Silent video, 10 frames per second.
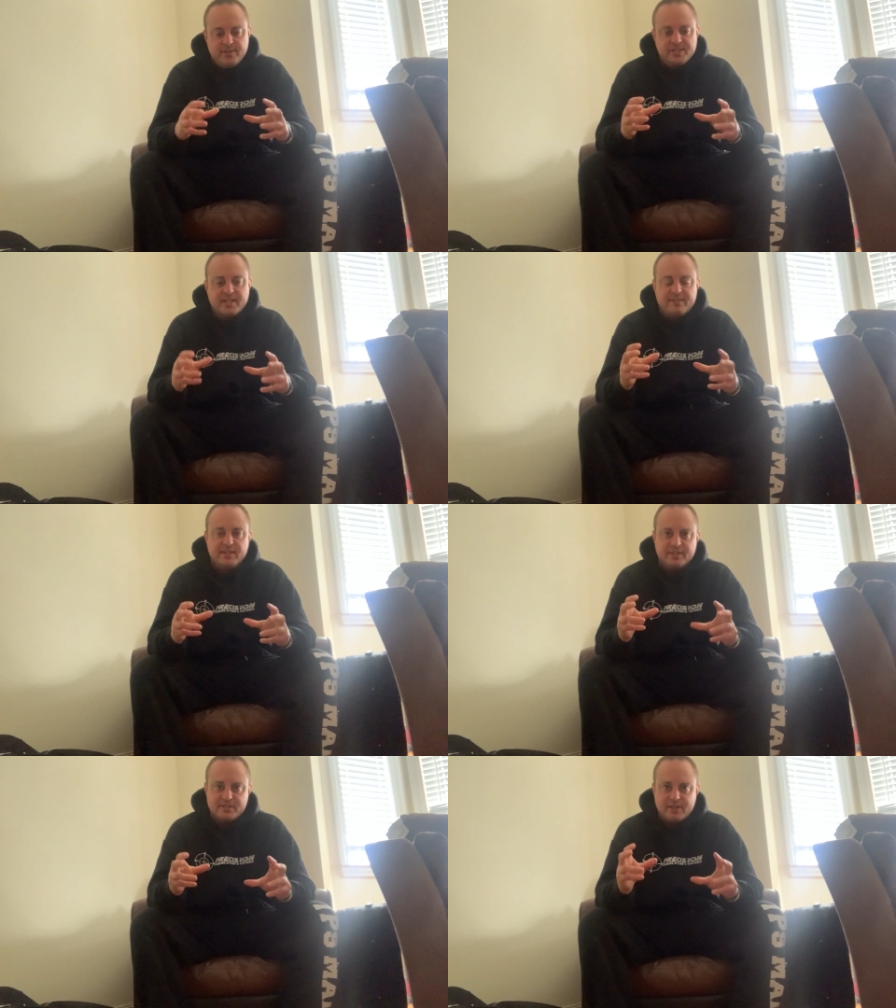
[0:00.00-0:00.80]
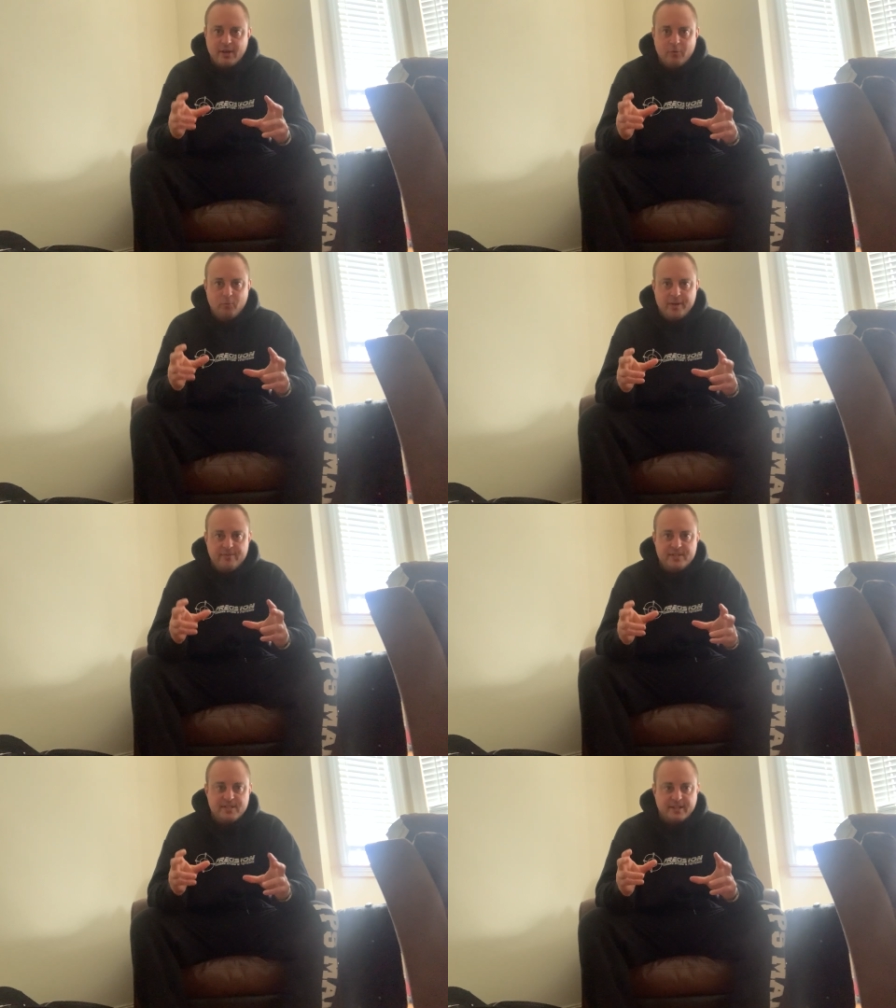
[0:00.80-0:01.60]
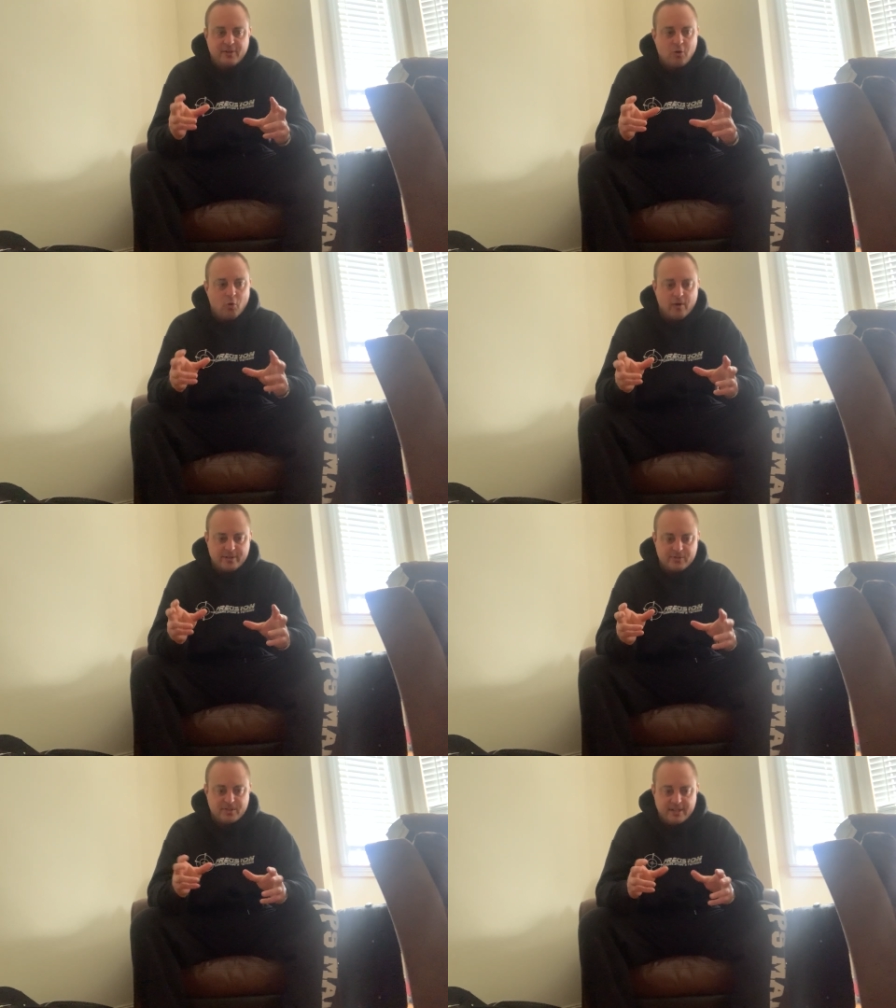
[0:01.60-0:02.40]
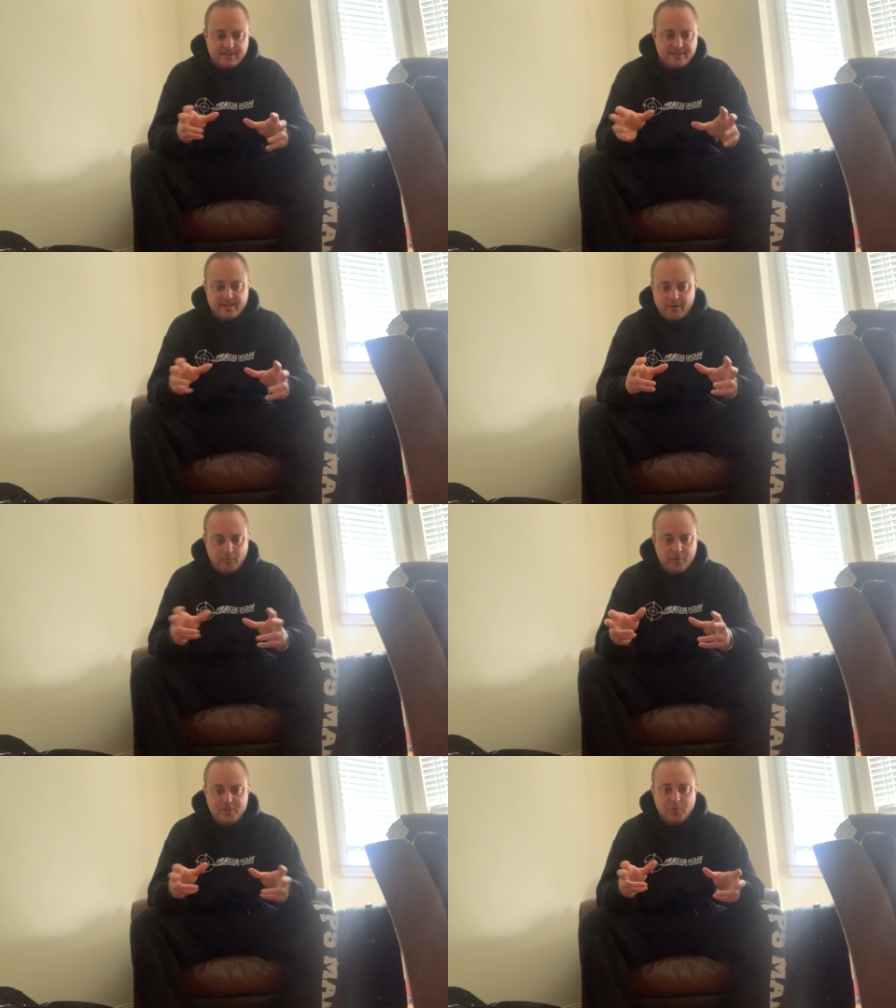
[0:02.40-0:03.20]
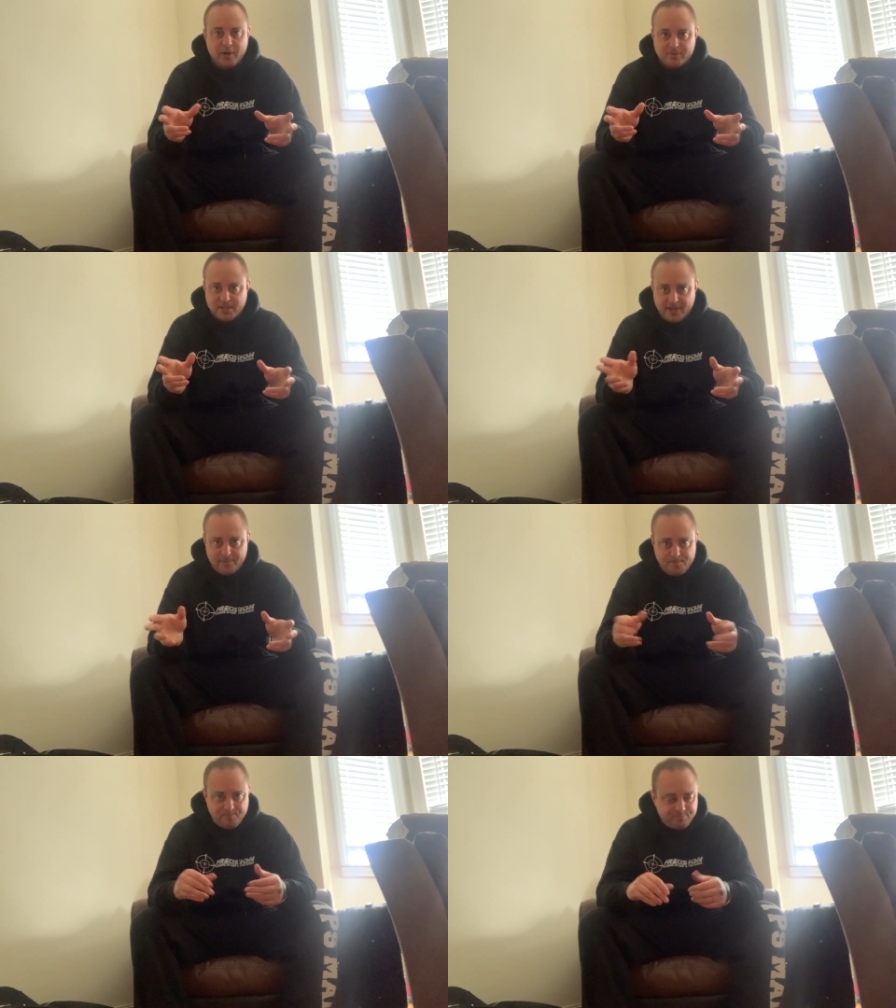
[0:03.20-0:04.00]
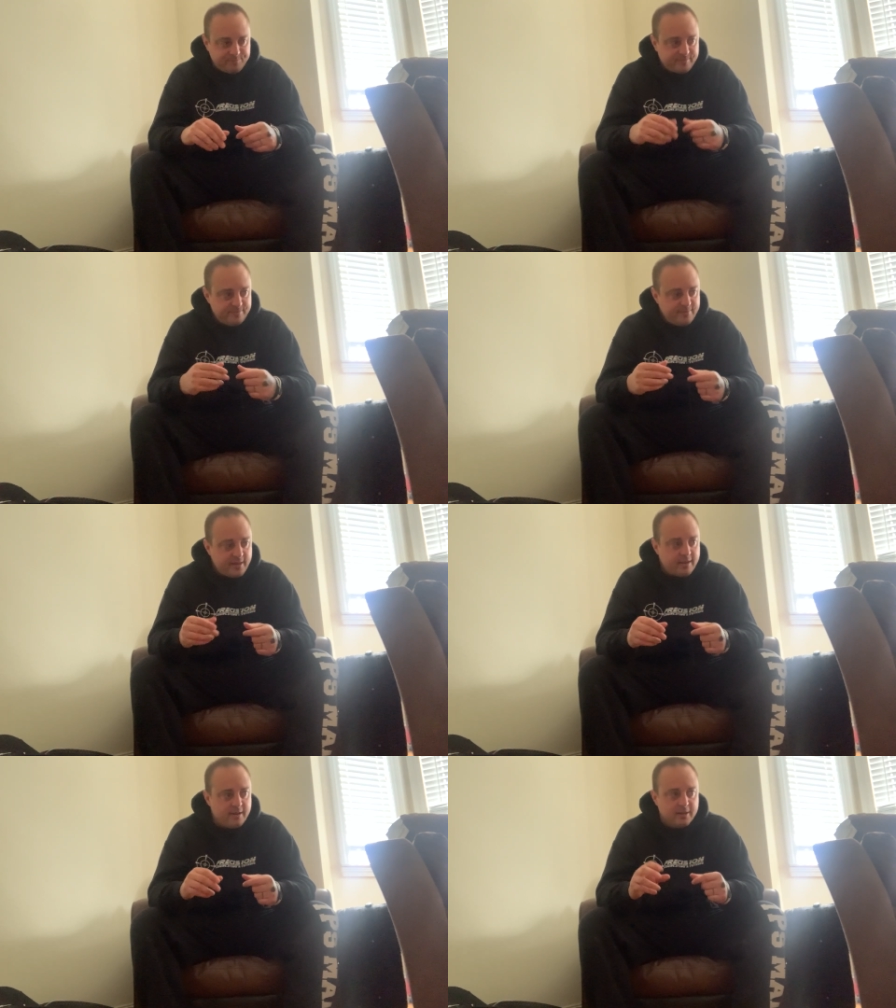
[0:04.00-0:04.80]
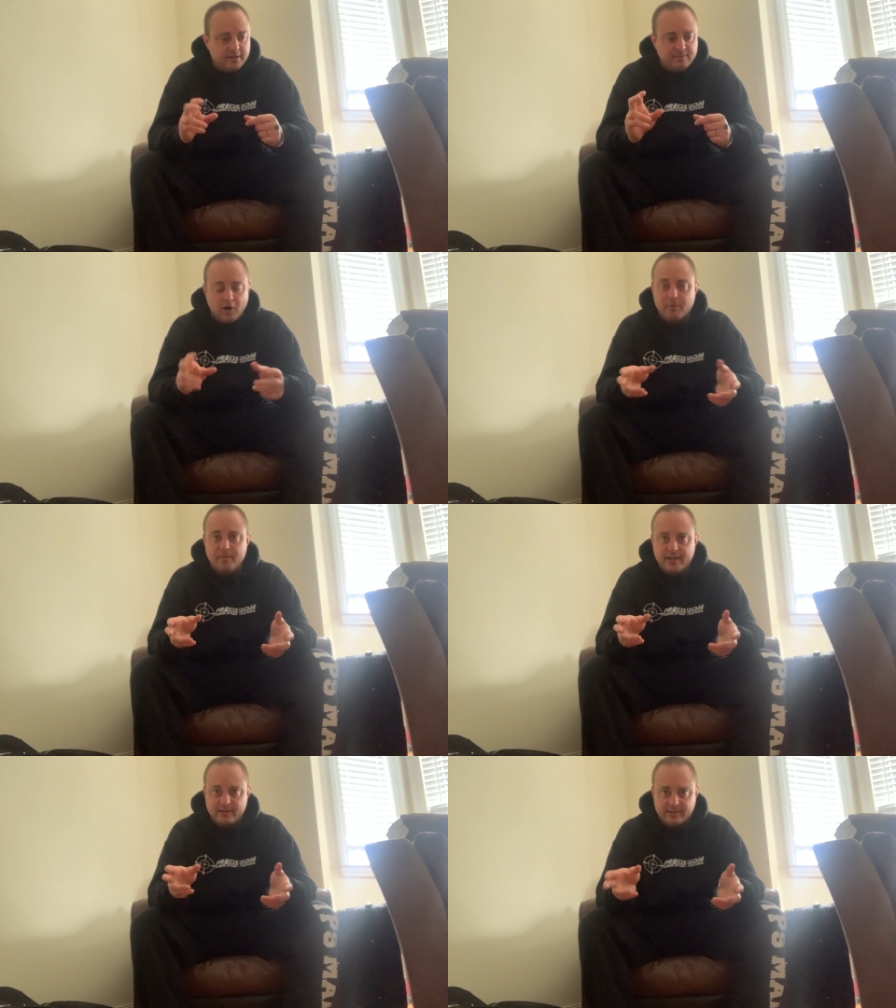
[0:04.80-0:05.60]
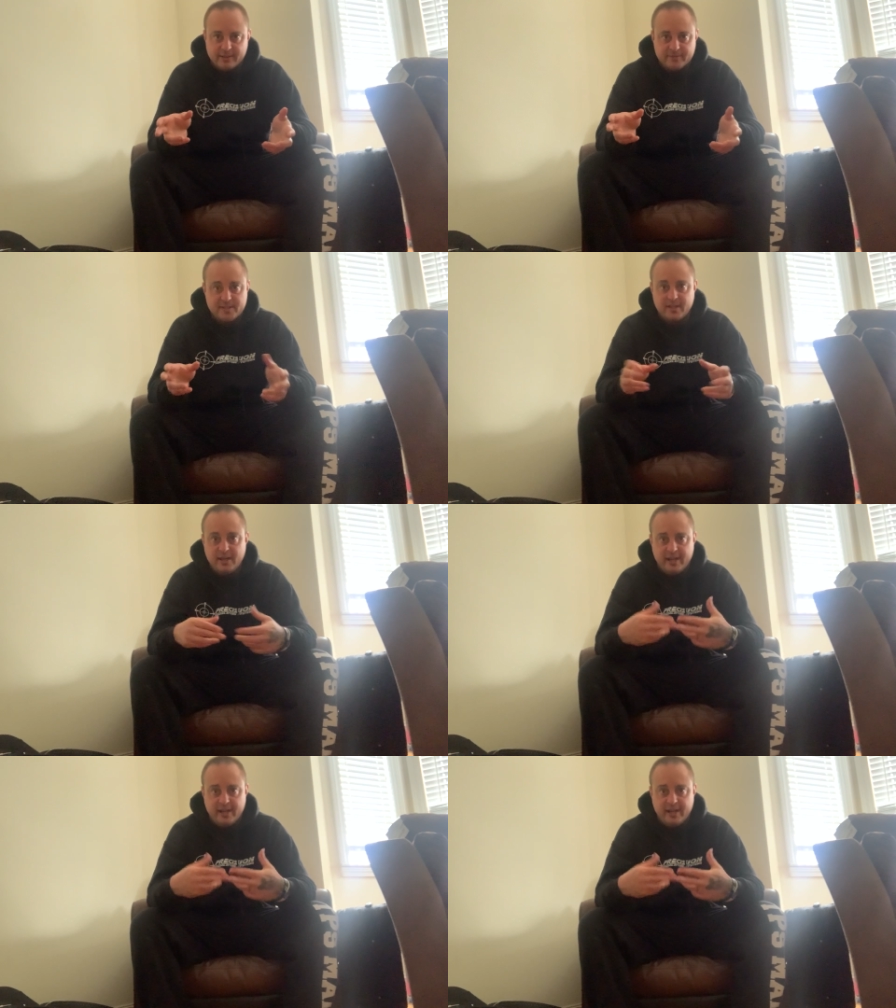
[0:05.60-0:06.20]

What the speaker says: things that I've done is we have these like core exercises that we do outside of our main lifts.